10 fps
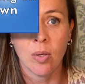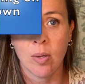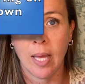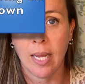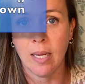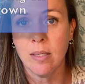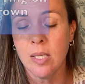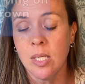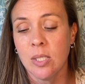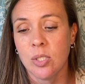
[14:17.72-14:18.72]
Okay,
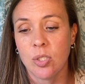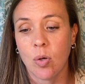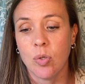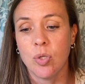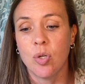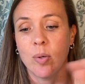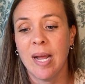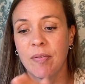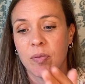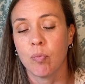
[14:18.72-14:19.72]
so you don't
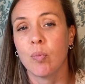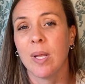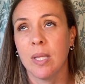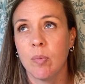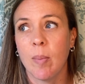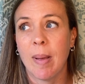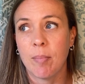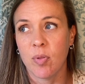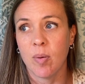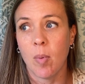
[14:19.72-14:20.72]
have to really
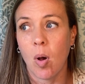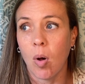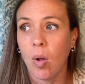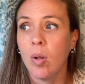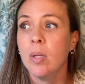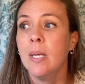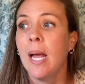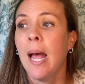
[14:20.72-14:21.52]
remember them all.